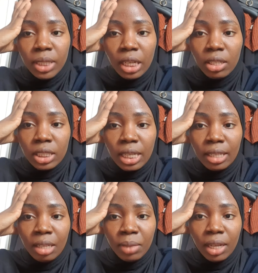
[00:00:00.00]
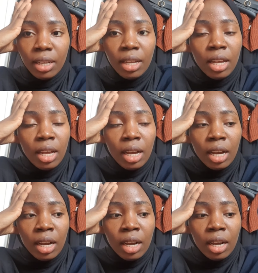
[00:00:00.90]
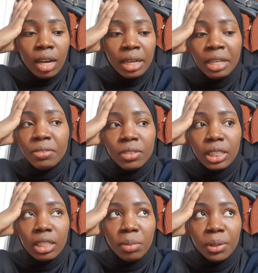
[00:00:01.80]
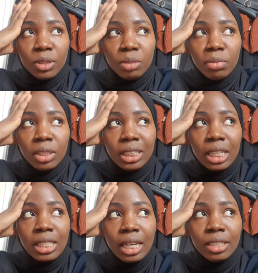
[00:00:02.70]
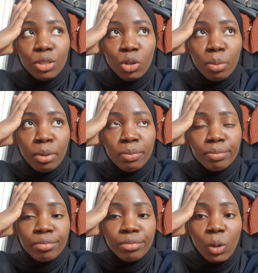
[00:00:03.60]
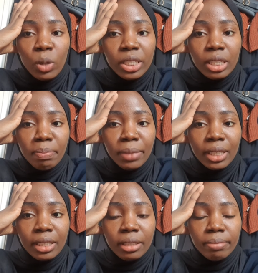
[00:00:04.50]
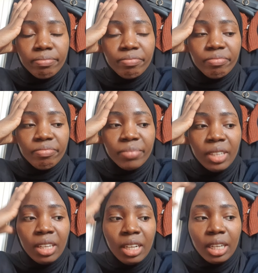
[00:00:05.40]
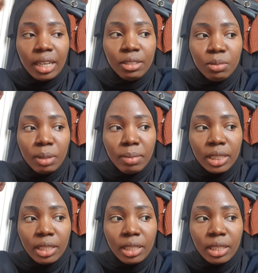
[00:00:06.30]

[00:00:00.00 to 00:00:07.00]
miscellaneous items that I didn't even think about, but they start adding up when you start packing them. Like I need to pack my